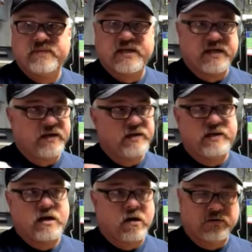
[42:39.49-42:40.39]
And
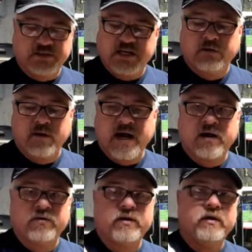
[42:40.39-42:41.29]
I'll dig
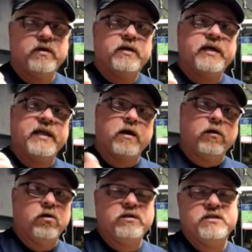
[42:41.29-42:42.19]
around and I'll
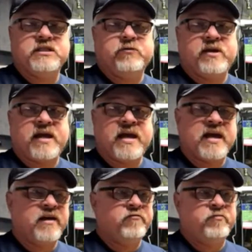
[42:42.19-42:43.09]
look to see what I
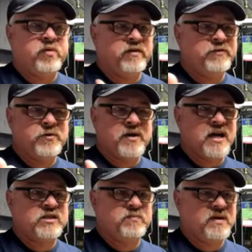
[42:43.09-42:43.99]
have. But if you
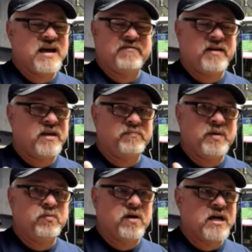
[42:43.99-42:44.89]
ask me, I've had
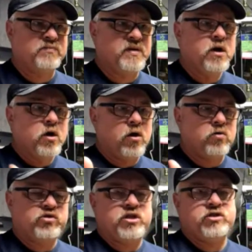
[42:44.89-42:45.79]
people ask me,
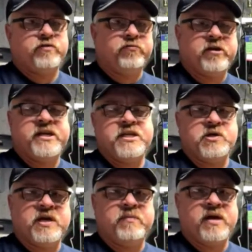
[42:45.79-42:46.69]
oh, since they're free, can you
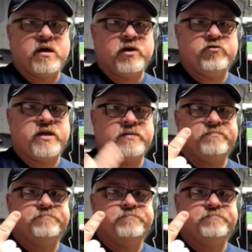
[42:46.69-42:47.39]
give me 100?